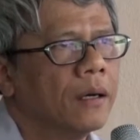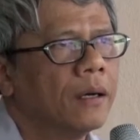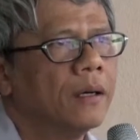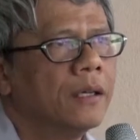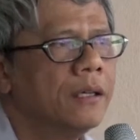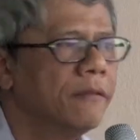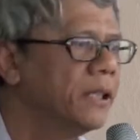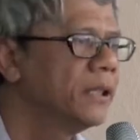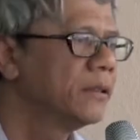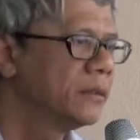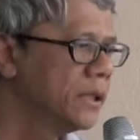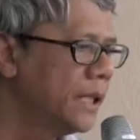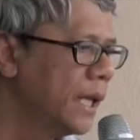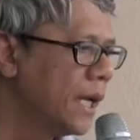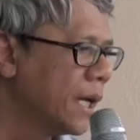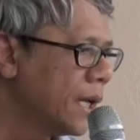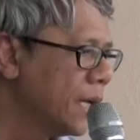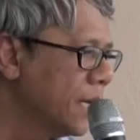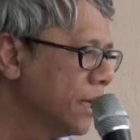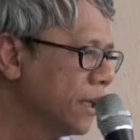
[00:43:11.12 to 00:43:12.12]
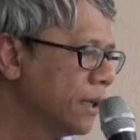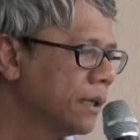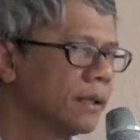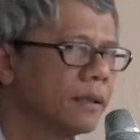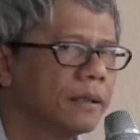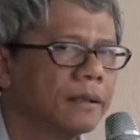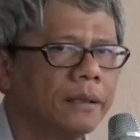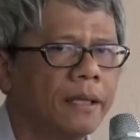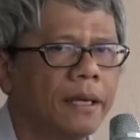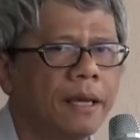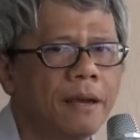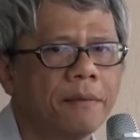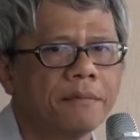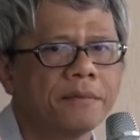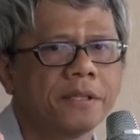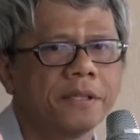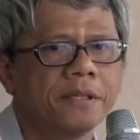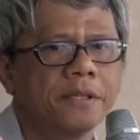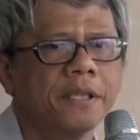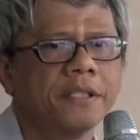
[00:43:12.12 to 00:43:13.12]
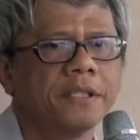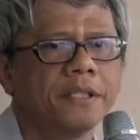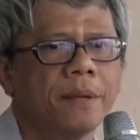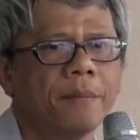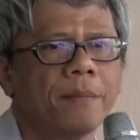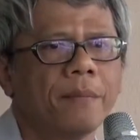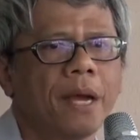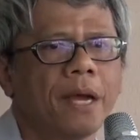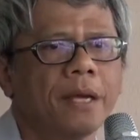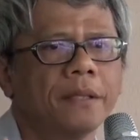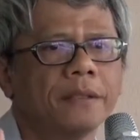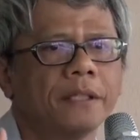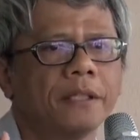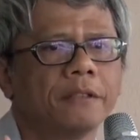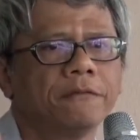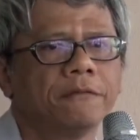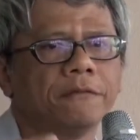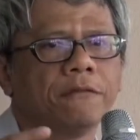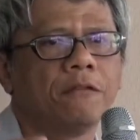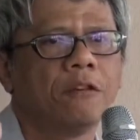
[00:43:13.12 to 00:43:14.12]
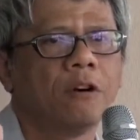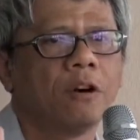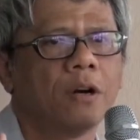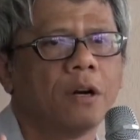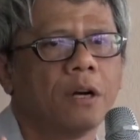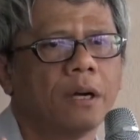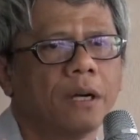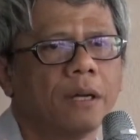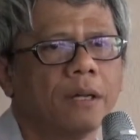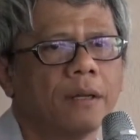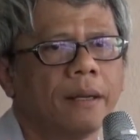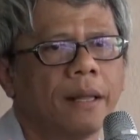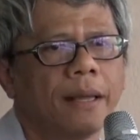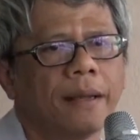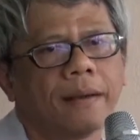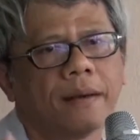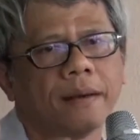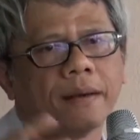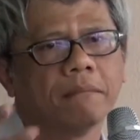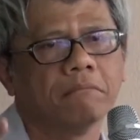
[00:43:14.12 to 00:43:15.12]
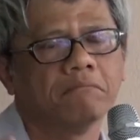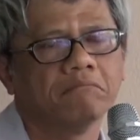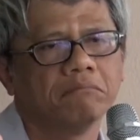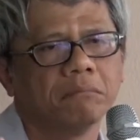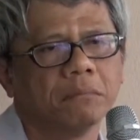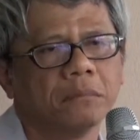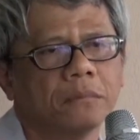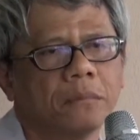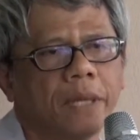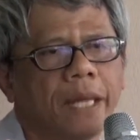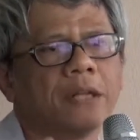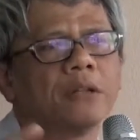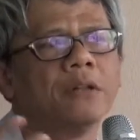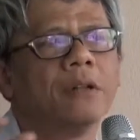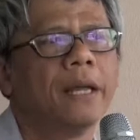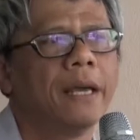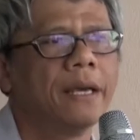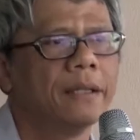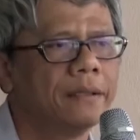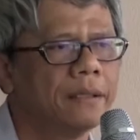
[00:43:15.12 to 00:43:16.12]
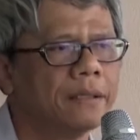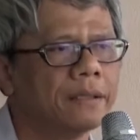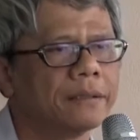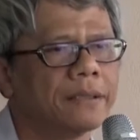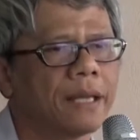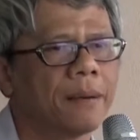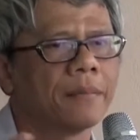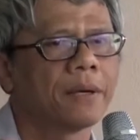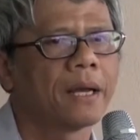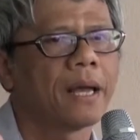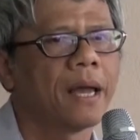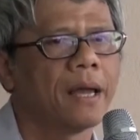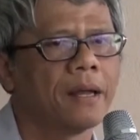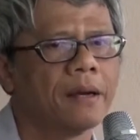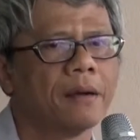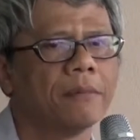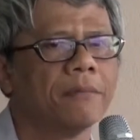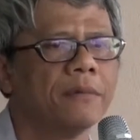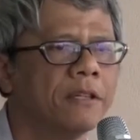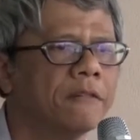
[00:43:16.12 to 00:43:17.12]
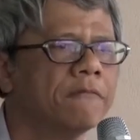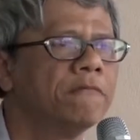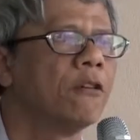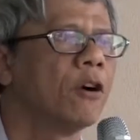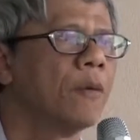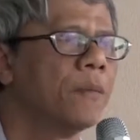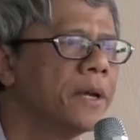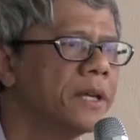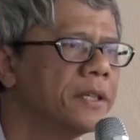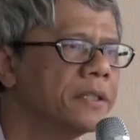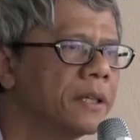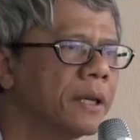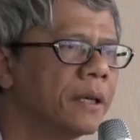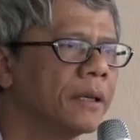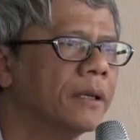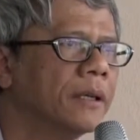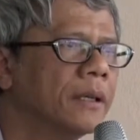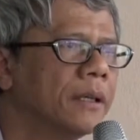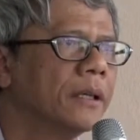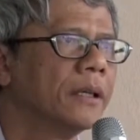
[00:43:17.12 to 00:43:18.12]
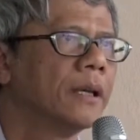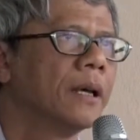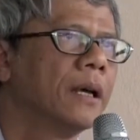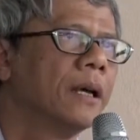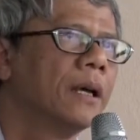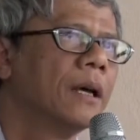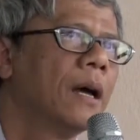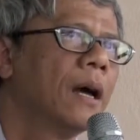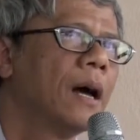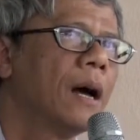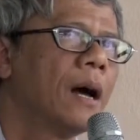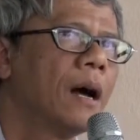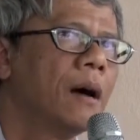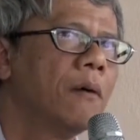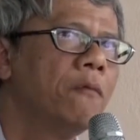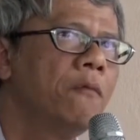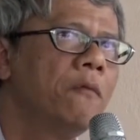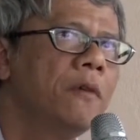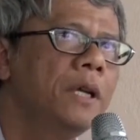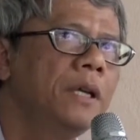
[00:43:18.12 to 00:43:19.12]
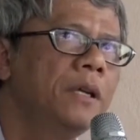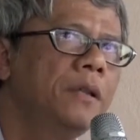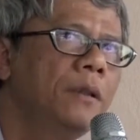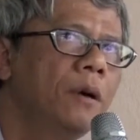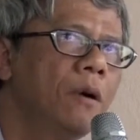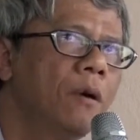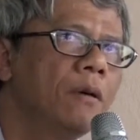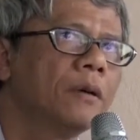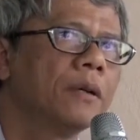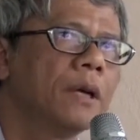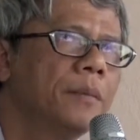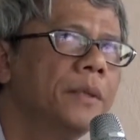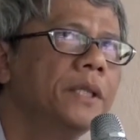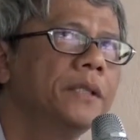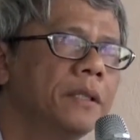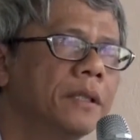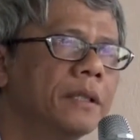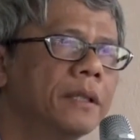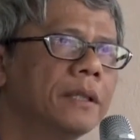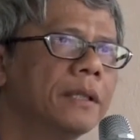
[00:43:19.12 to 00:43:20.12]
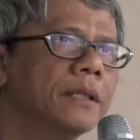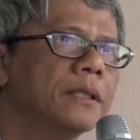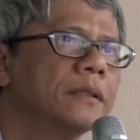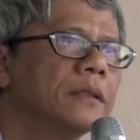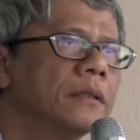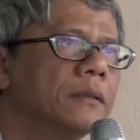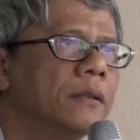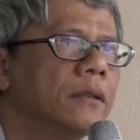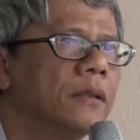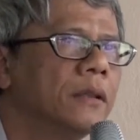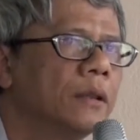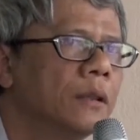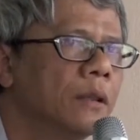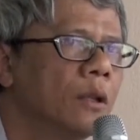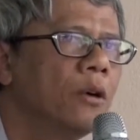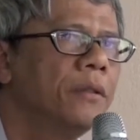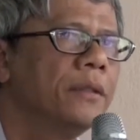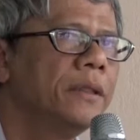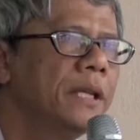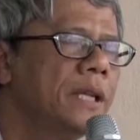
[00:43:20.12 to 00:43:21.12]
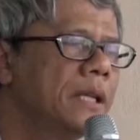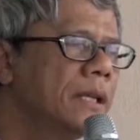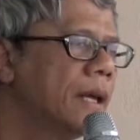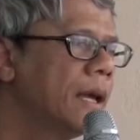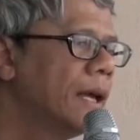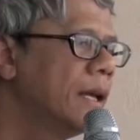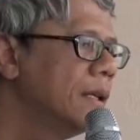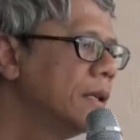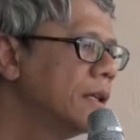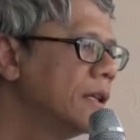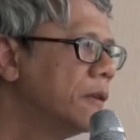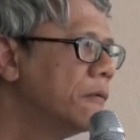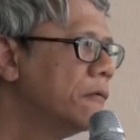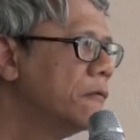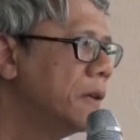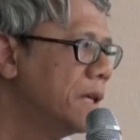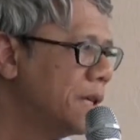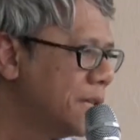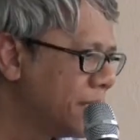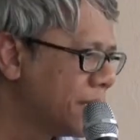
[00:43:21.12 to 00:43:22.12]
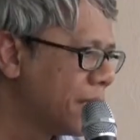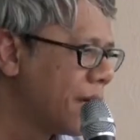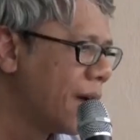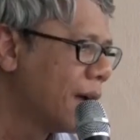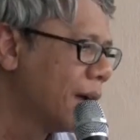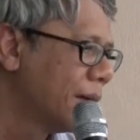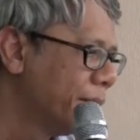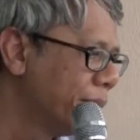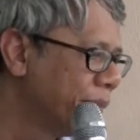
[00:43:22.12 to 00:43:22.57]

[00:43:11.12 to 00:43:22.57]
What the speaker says: Even today, they have the systematics for regulating some kind of information. We don't, journalists don't need any visa